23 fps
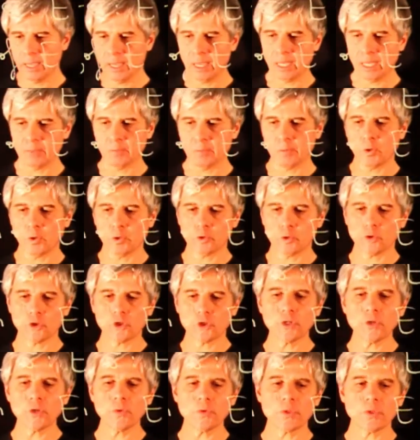And we want to
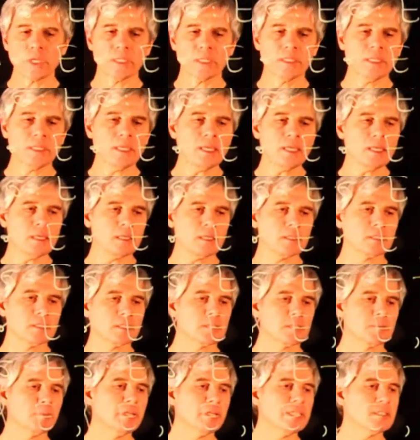show that E is a
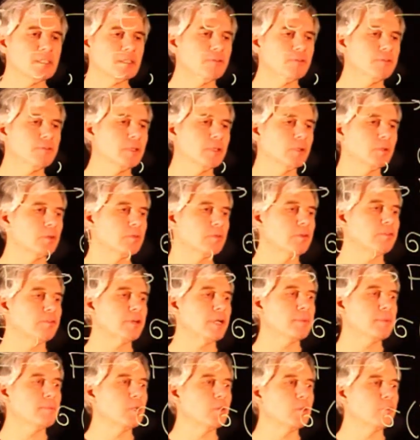splitting field of a
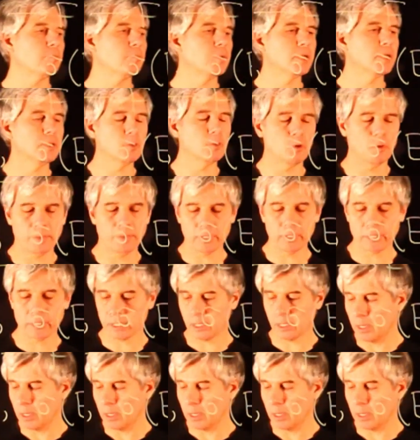family of polynomials.